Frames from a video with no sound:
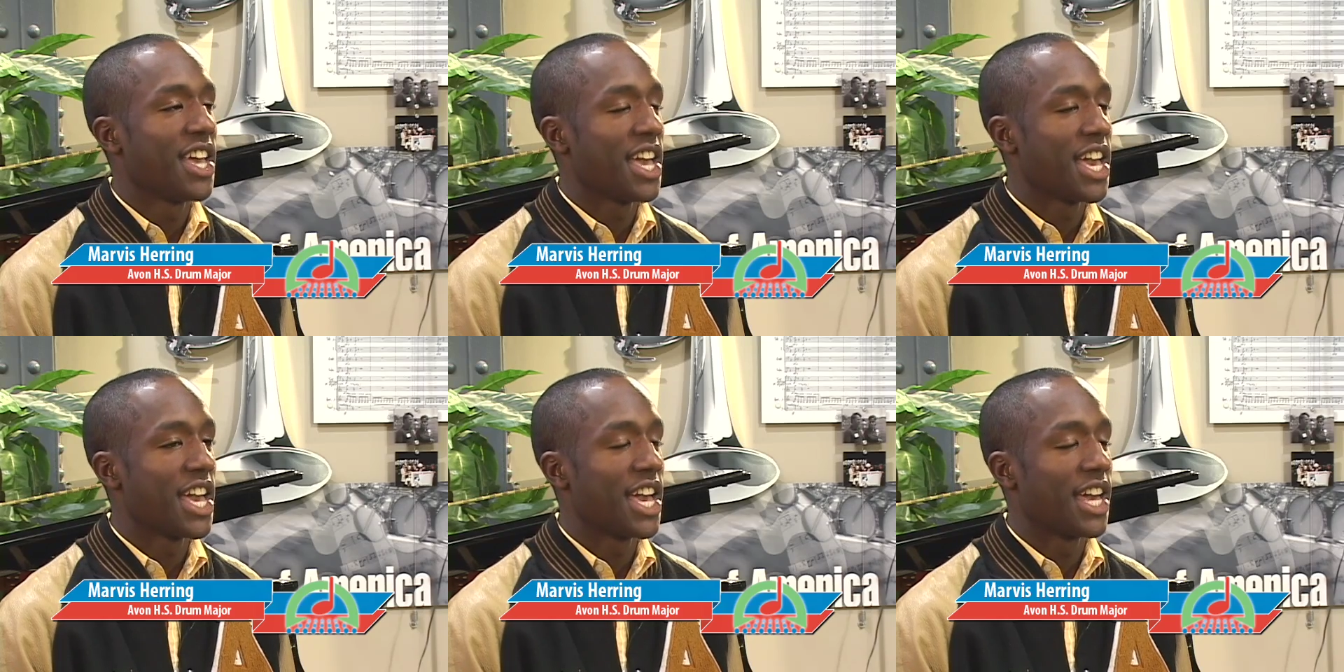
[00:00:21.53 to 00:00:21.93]

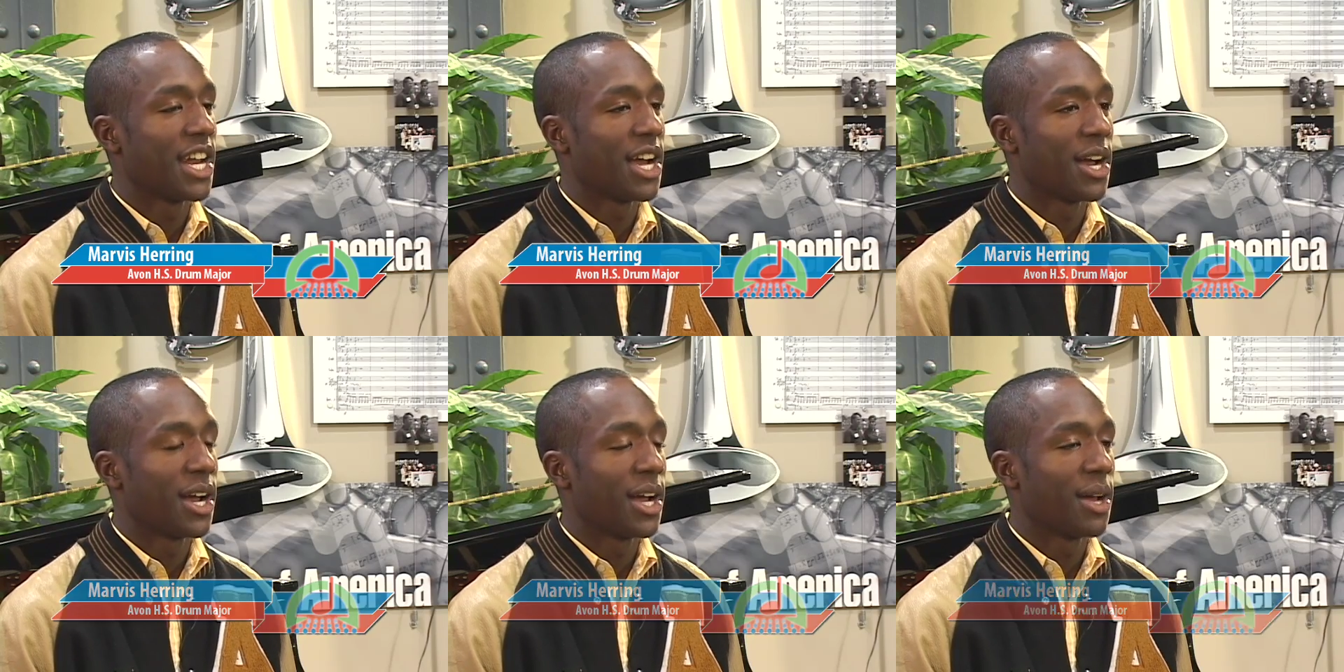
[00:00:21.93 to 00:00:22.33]
And
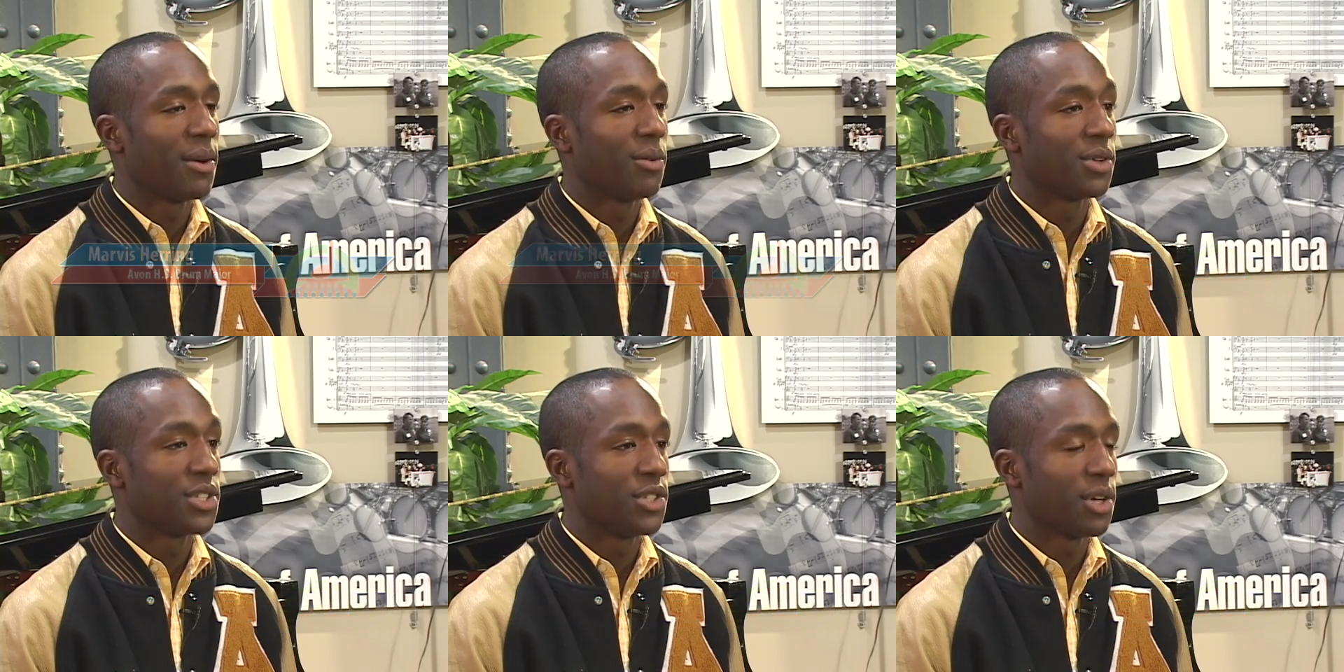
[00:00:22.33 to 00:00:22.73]
I
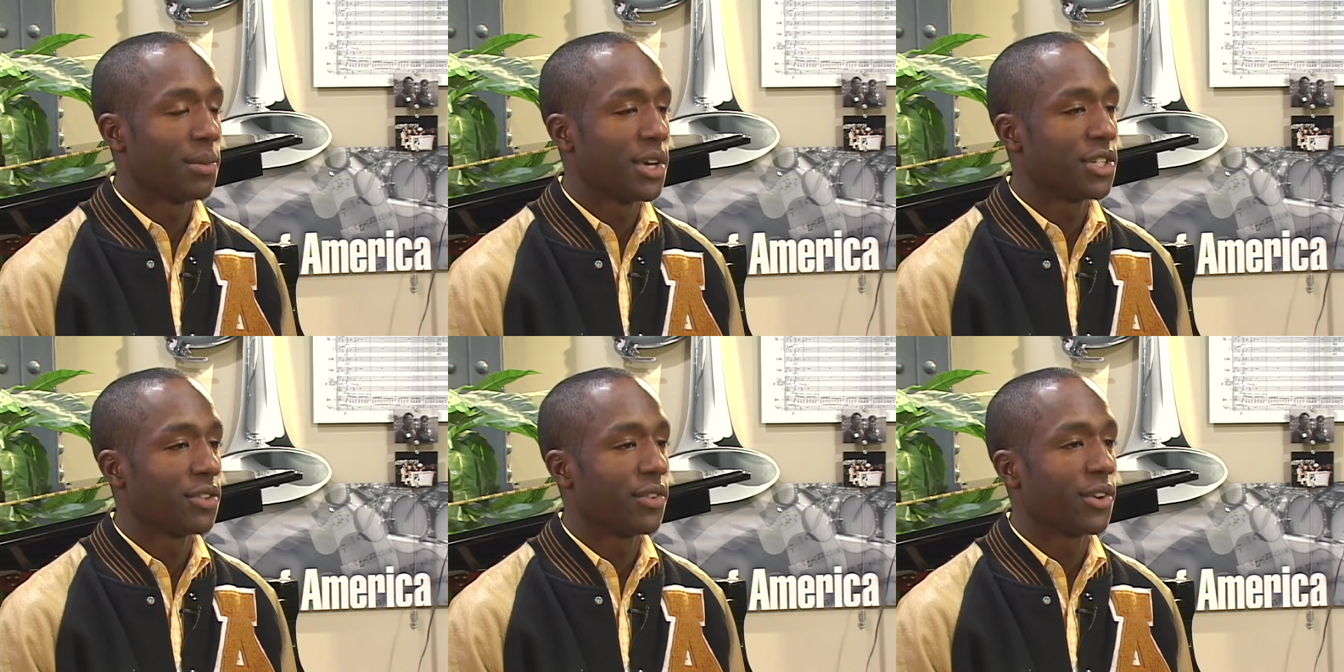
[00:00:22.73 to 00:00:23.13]
was drum
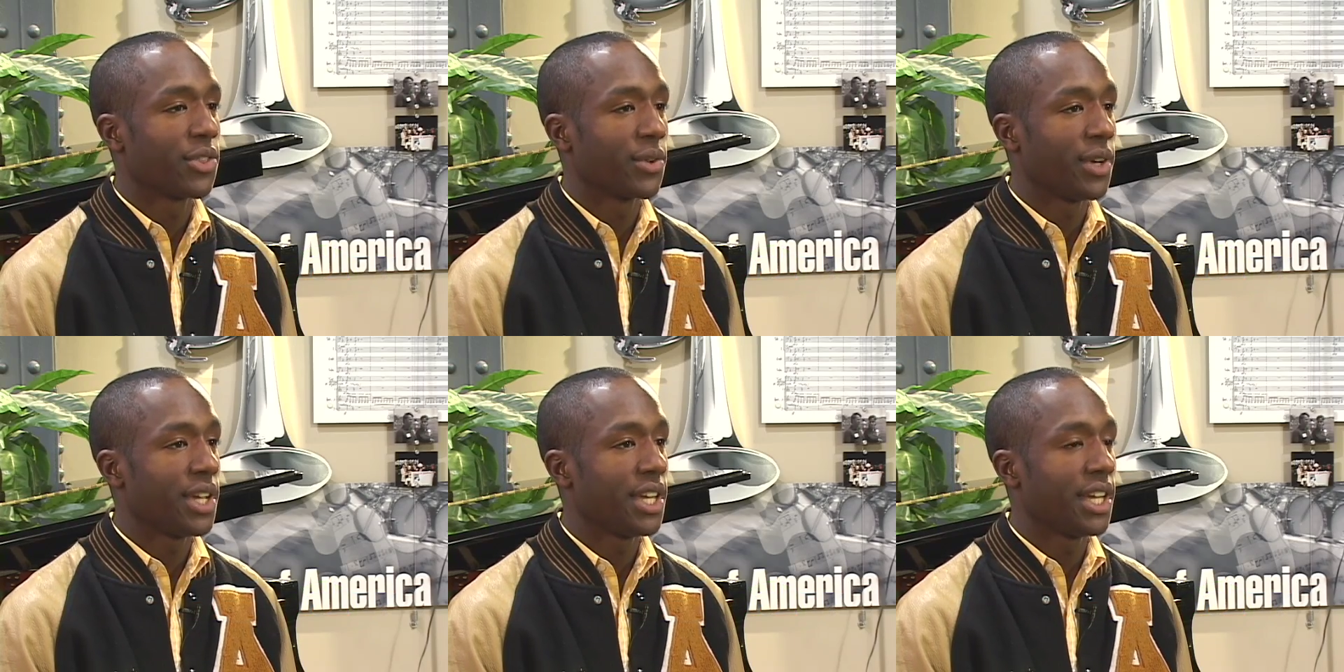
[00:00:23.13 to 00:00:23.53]
major for
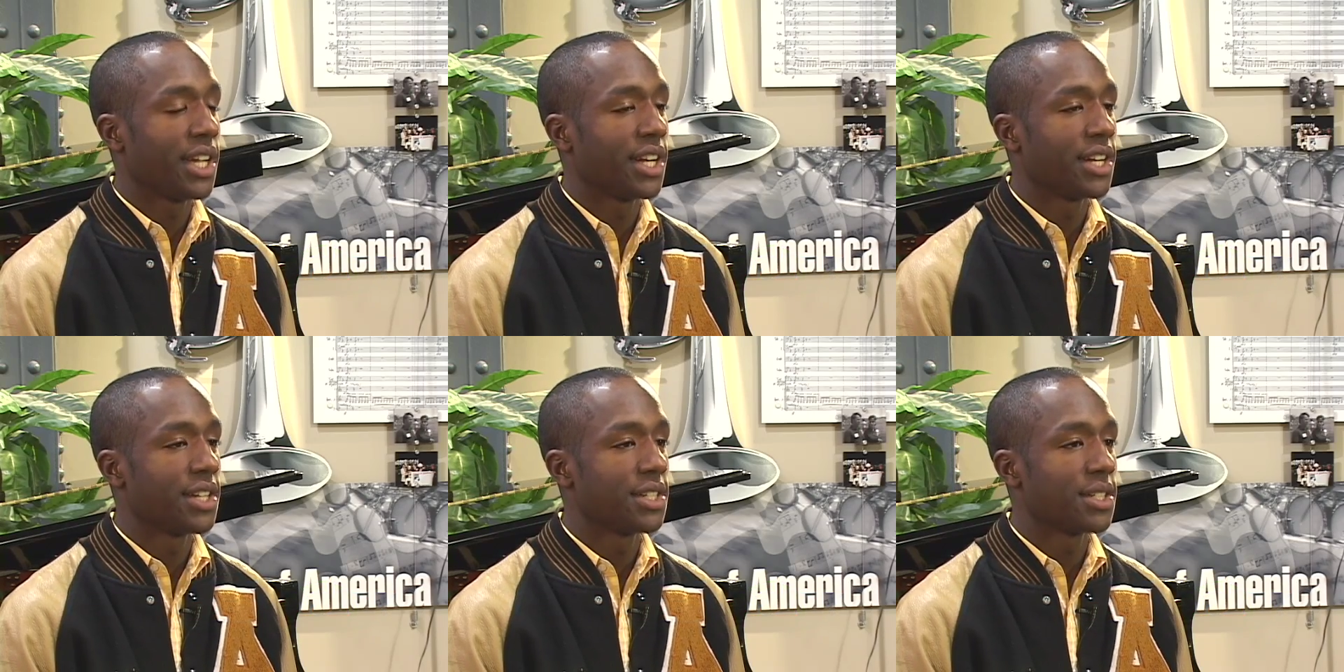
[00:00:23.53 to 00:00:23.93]
three
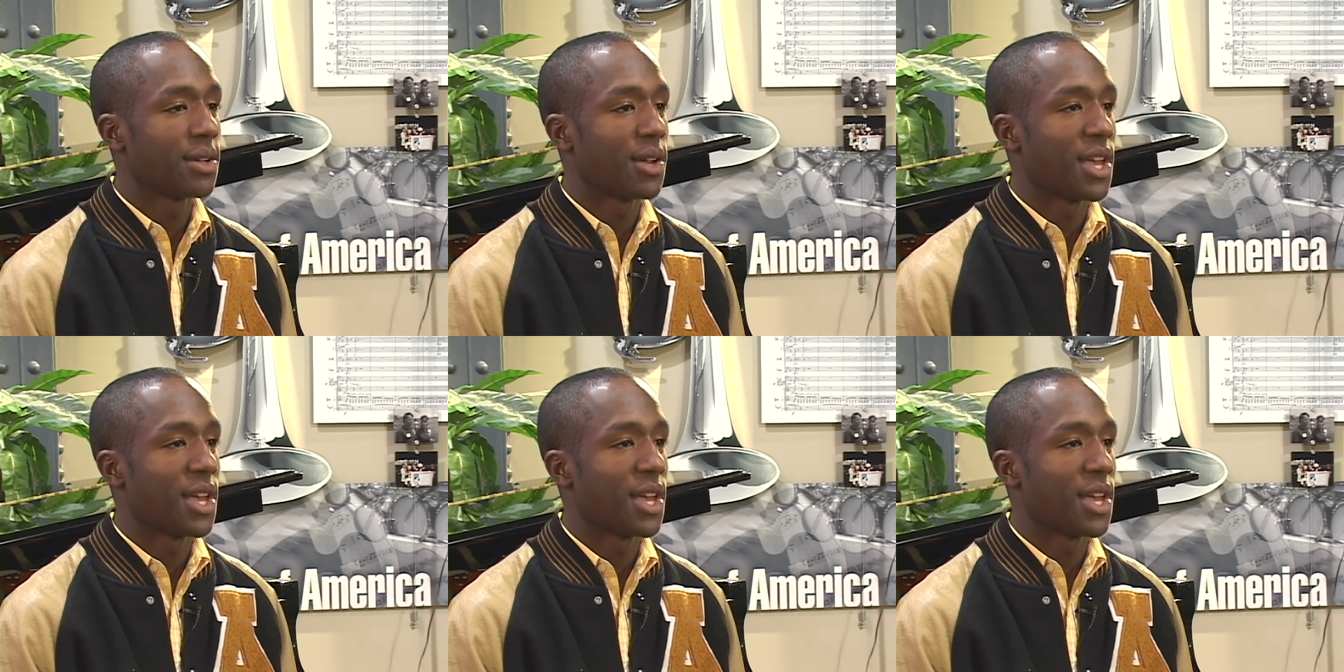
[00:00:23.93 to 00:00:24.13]
years,